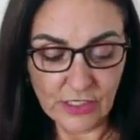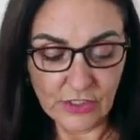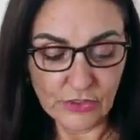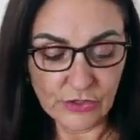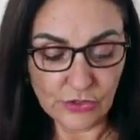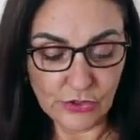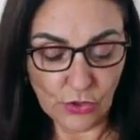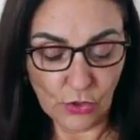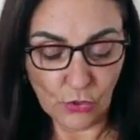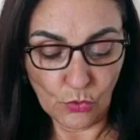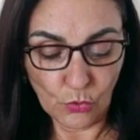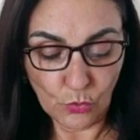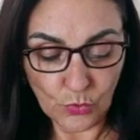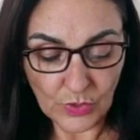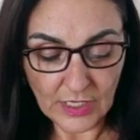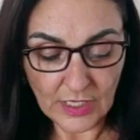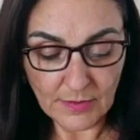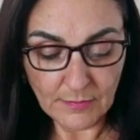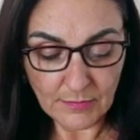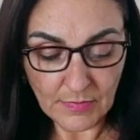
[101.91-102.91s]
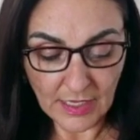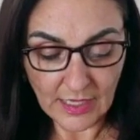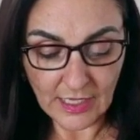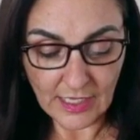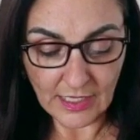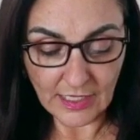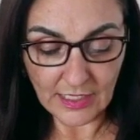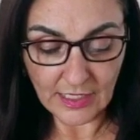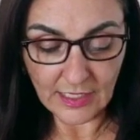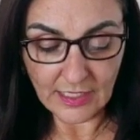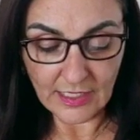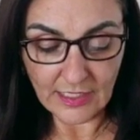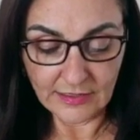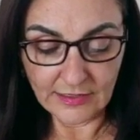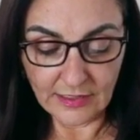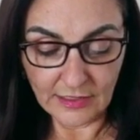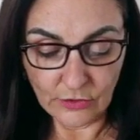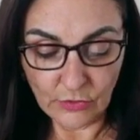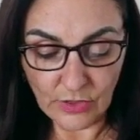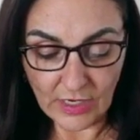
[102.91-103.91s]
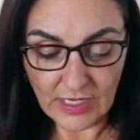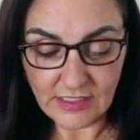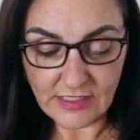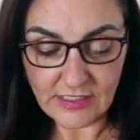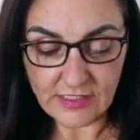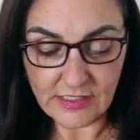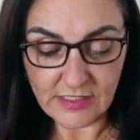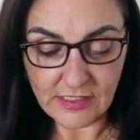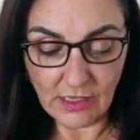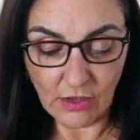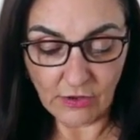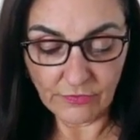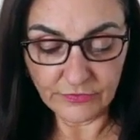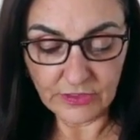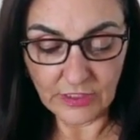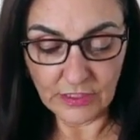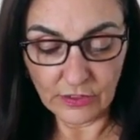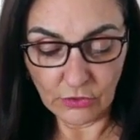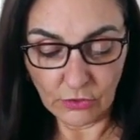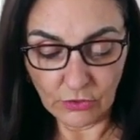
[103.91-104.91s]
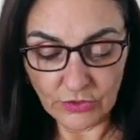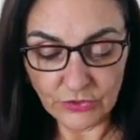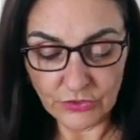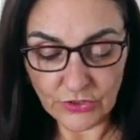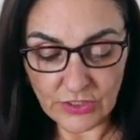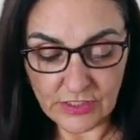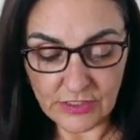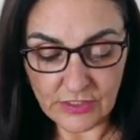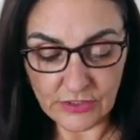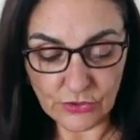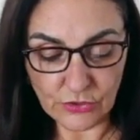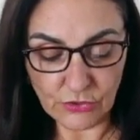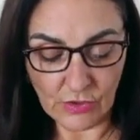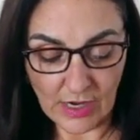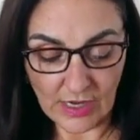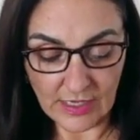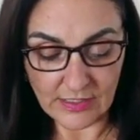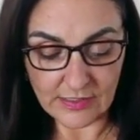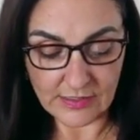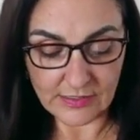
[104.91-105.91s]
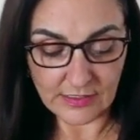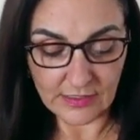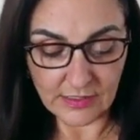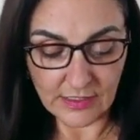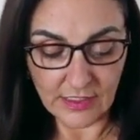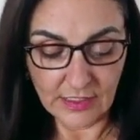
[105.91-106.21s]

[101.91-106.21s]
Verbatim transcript: So we may the grace of the Lord Jesus Christ,